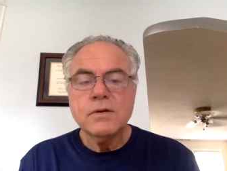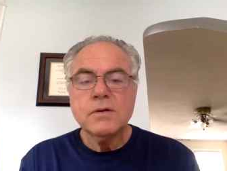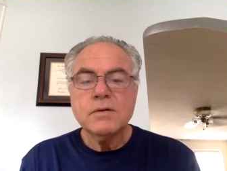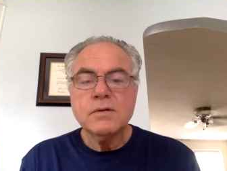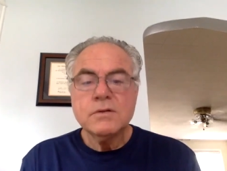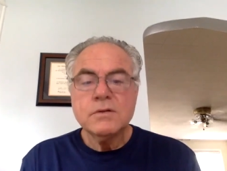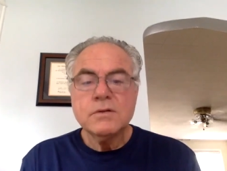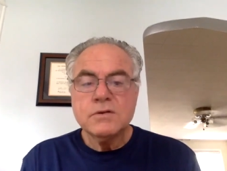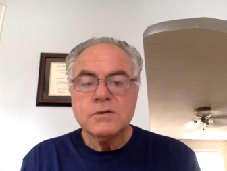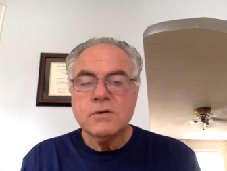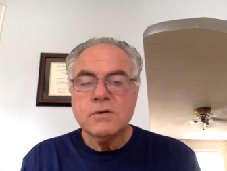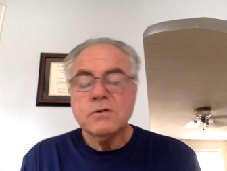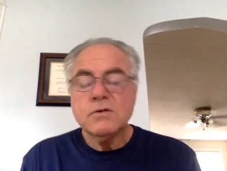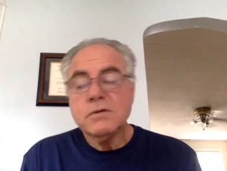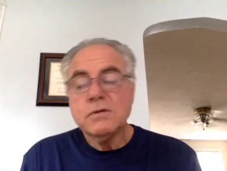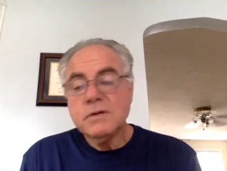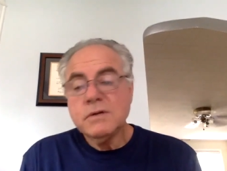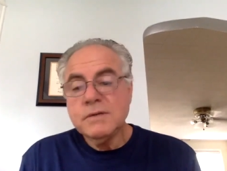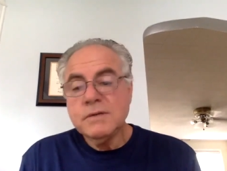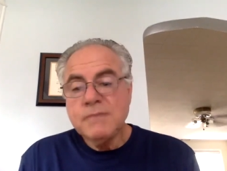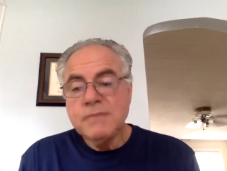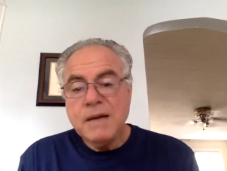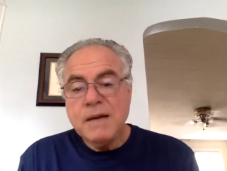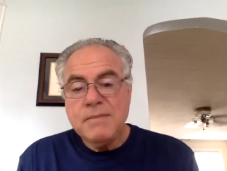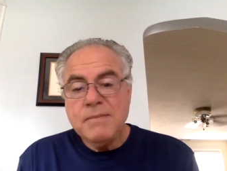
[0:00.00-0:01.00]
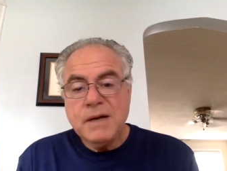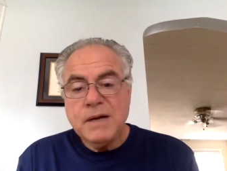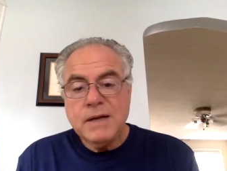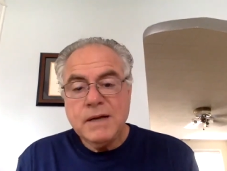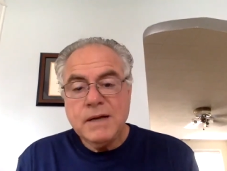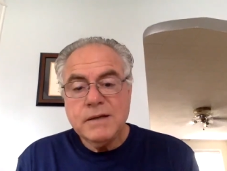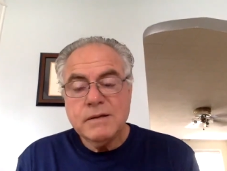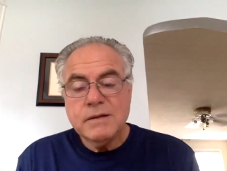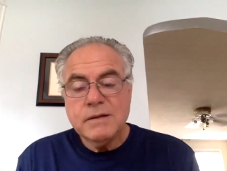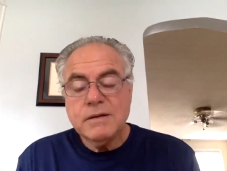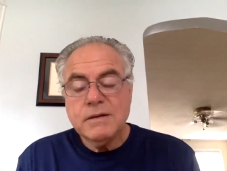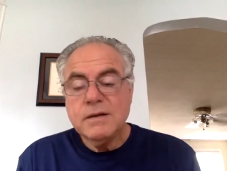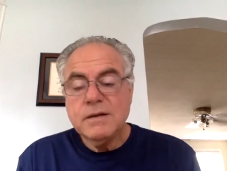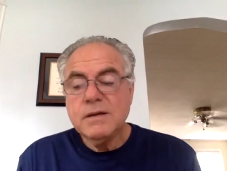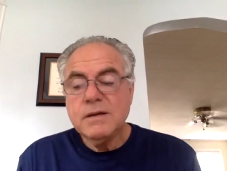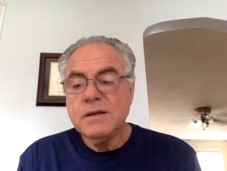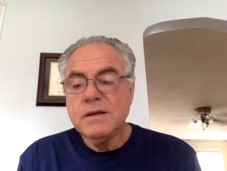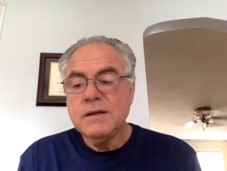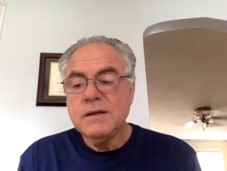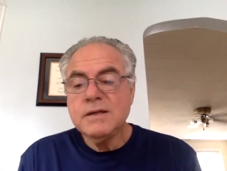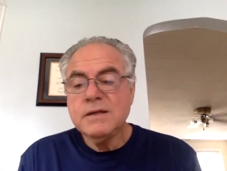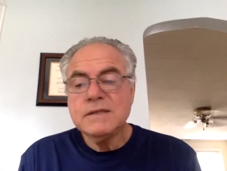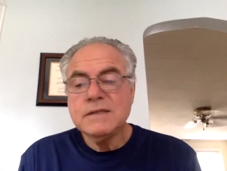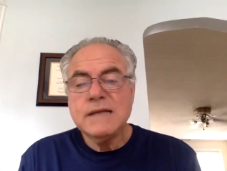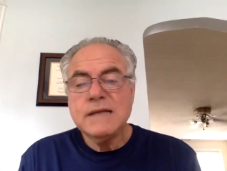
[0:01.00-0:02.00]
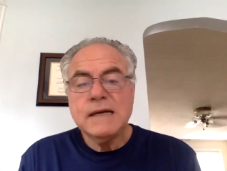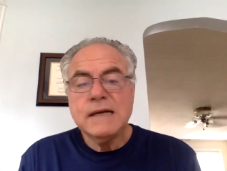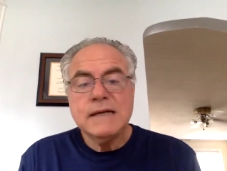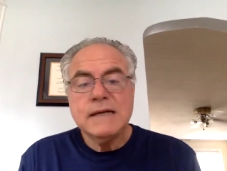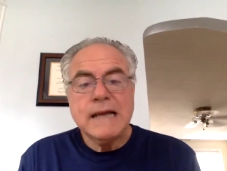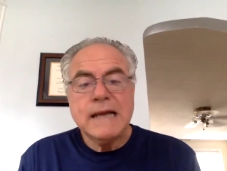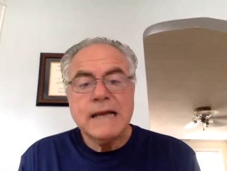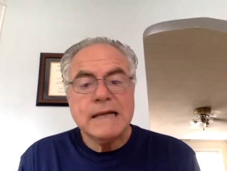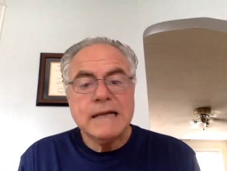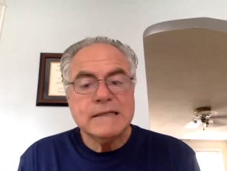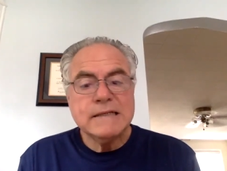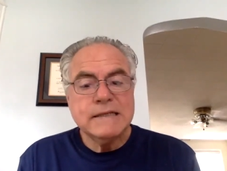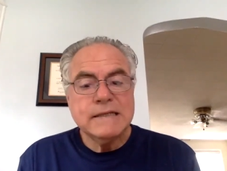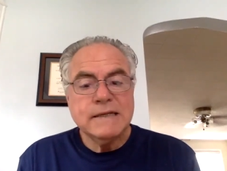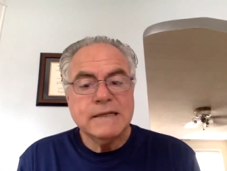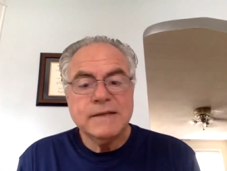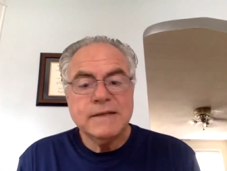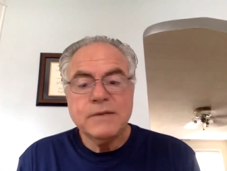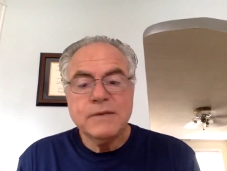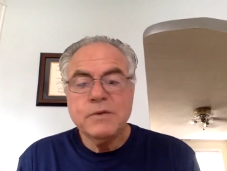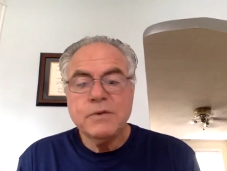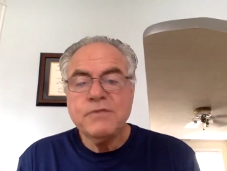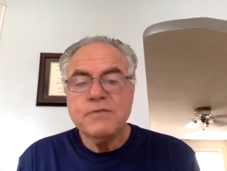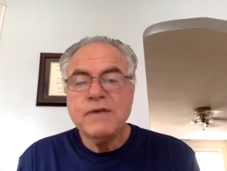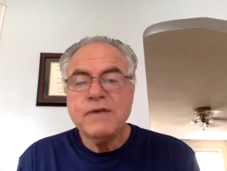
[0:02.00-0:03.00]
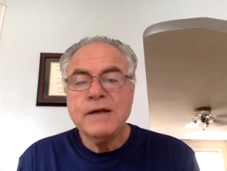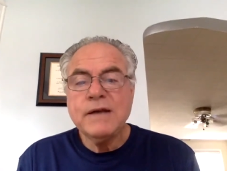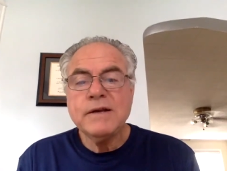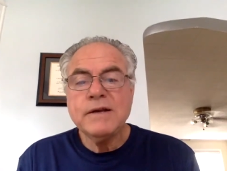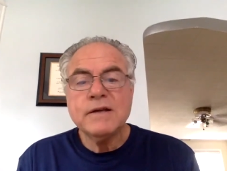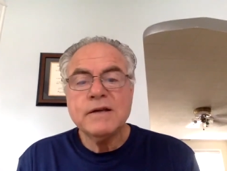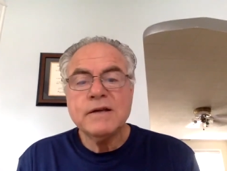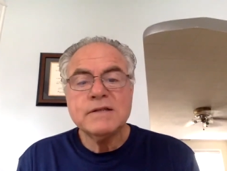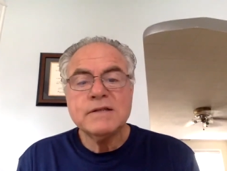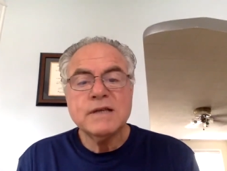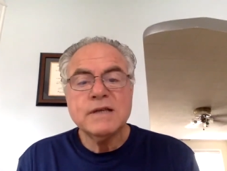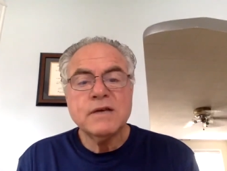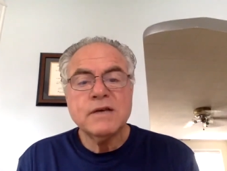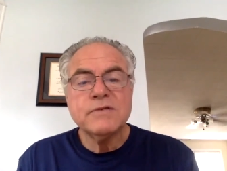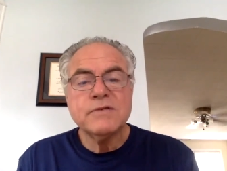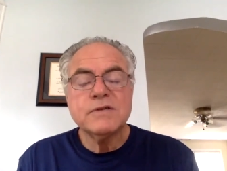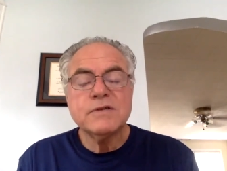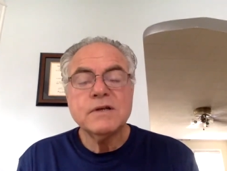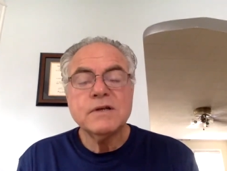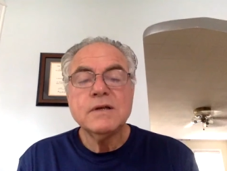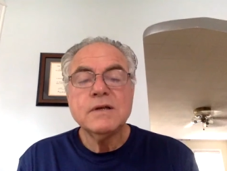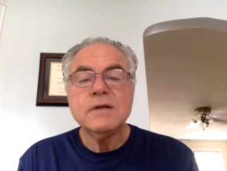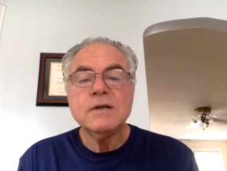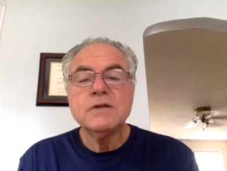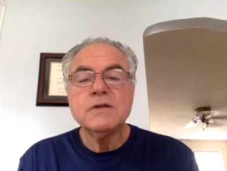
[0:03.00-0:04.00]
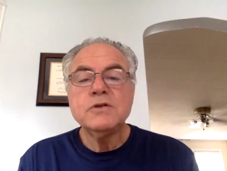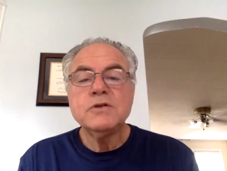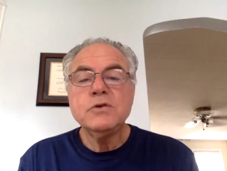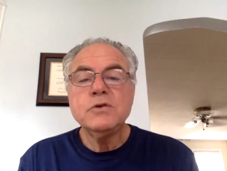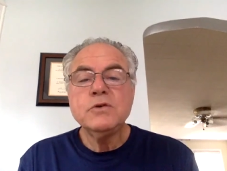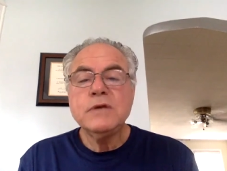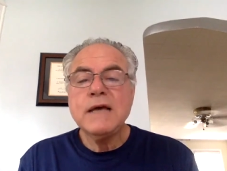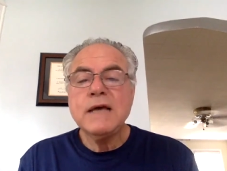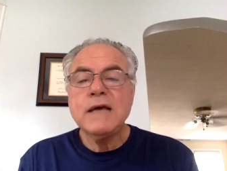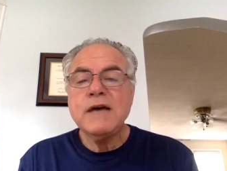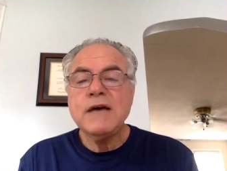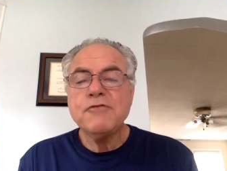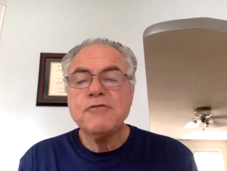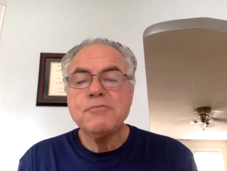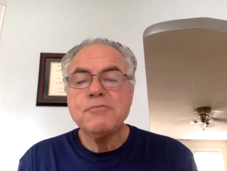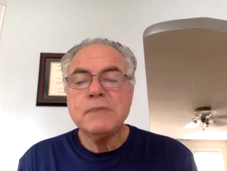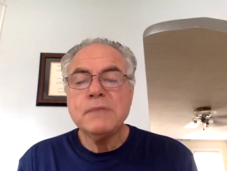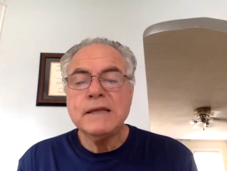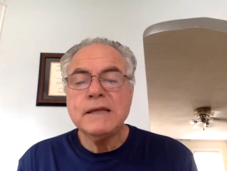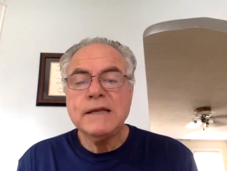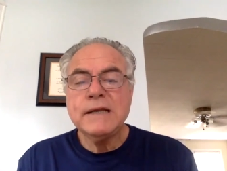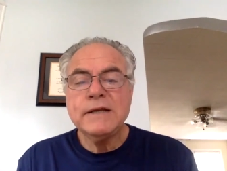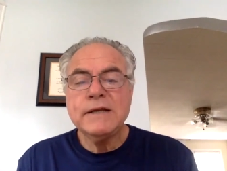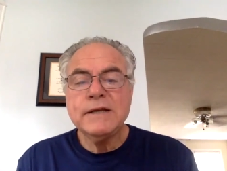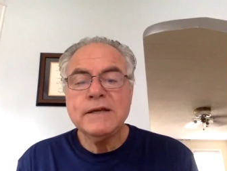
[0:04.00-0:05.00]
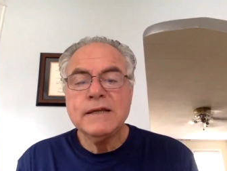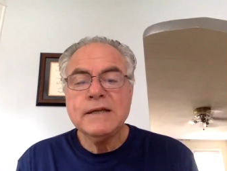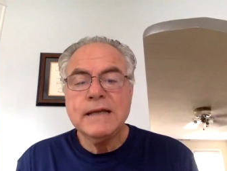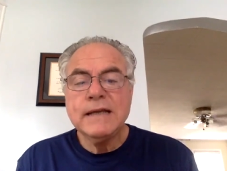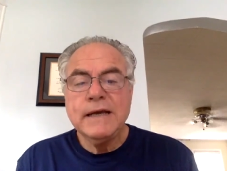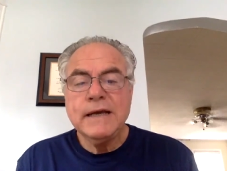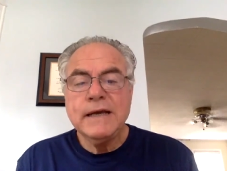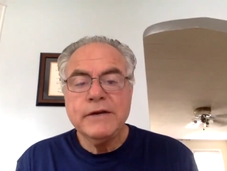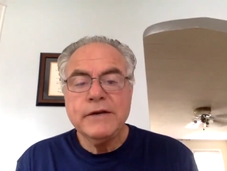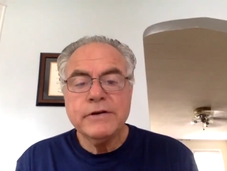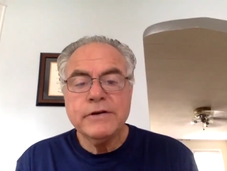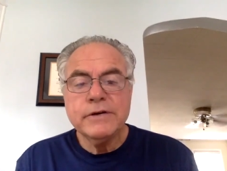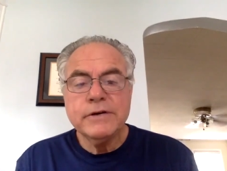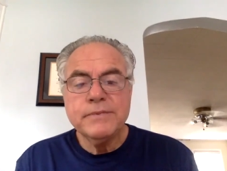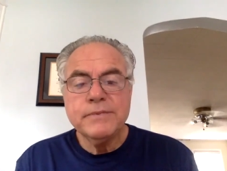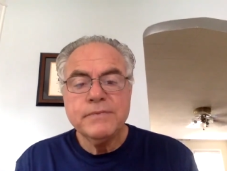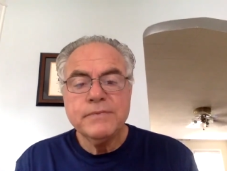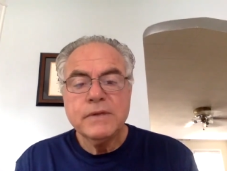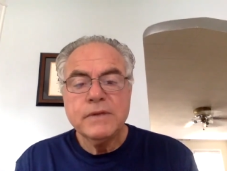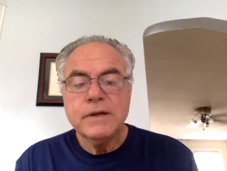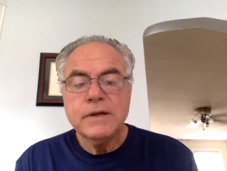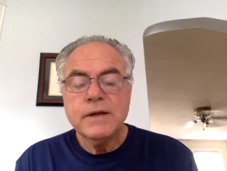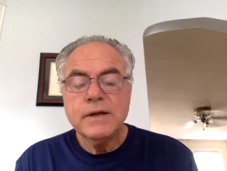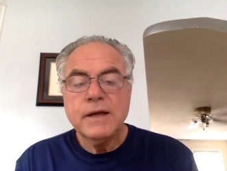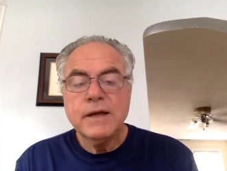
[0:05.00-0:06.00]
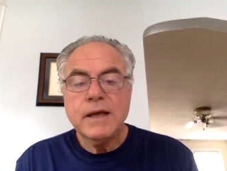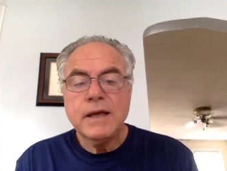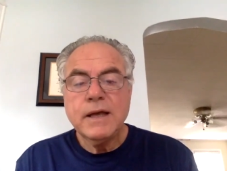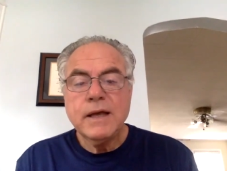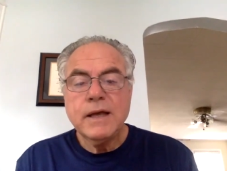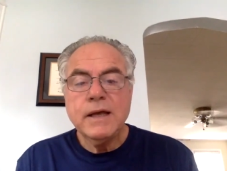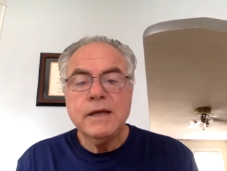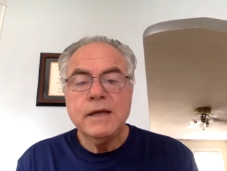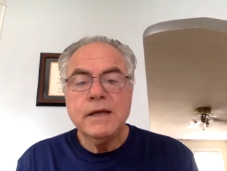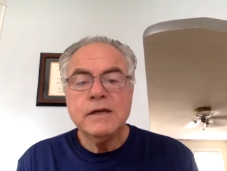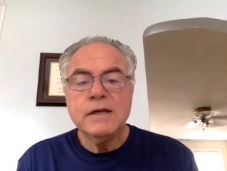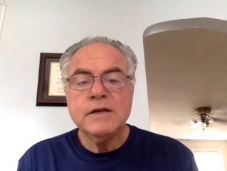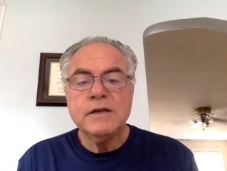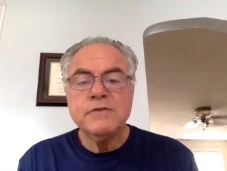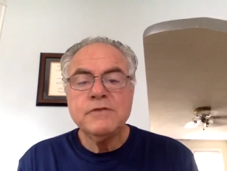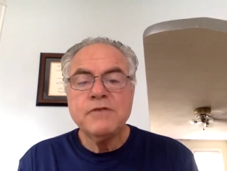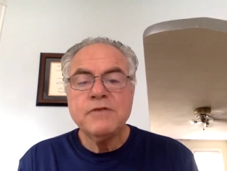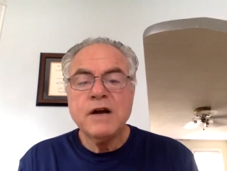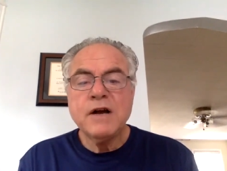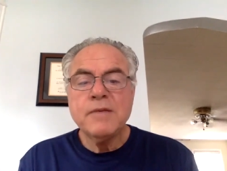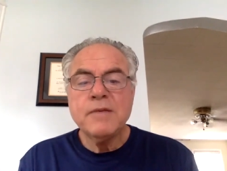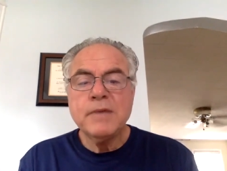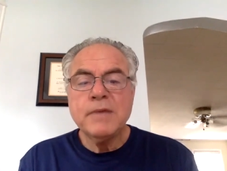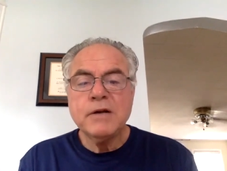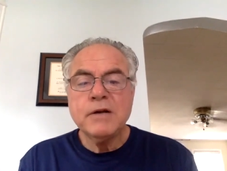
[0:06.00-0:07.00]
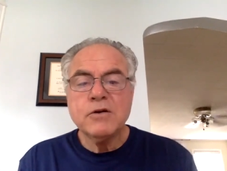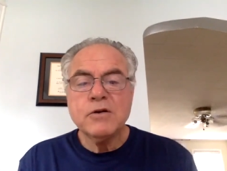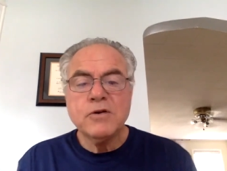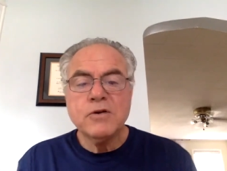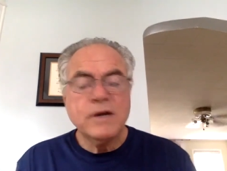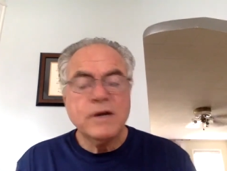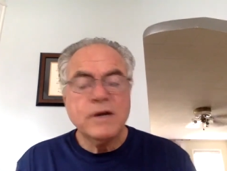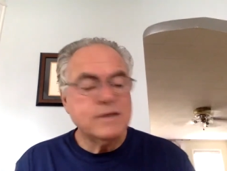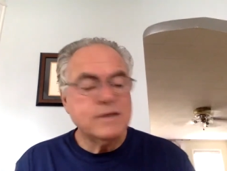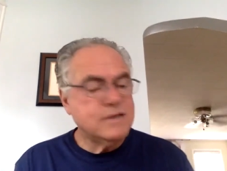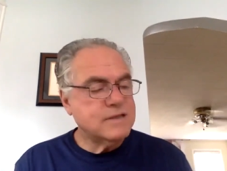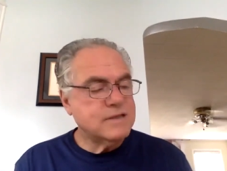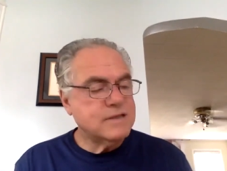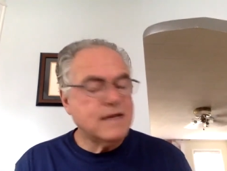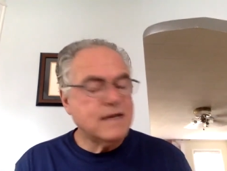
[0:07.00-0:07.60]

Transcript: So, in my mind, it's not an accident that we find ourselves two and a half millennia later in an environmental crisis.